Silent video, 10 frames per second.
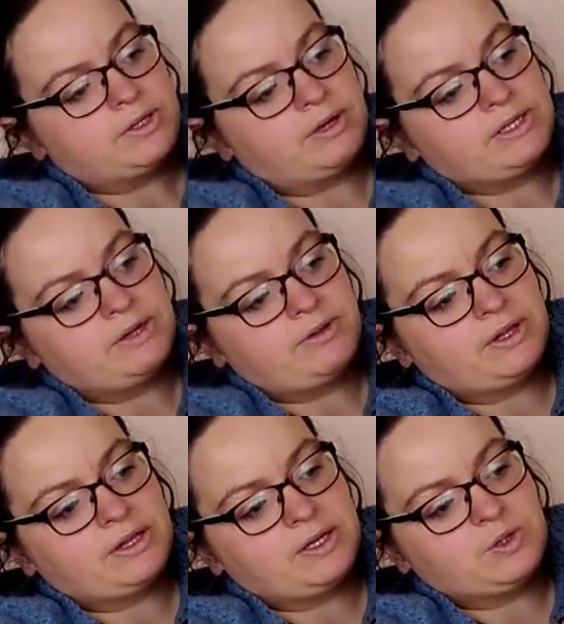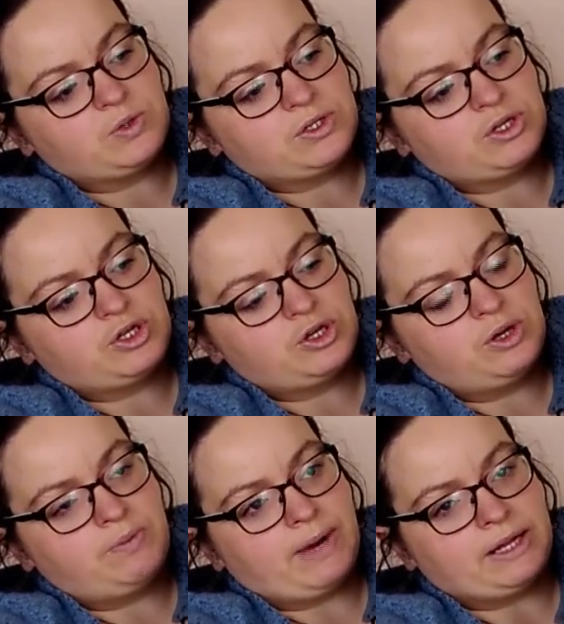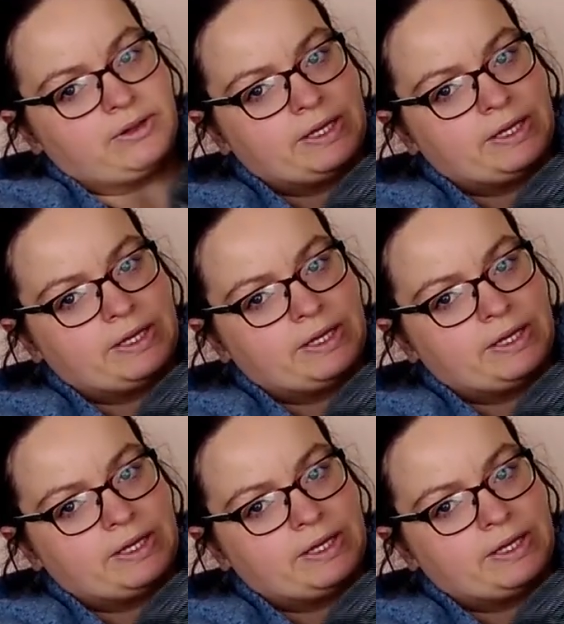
so I didn't think these was too bad.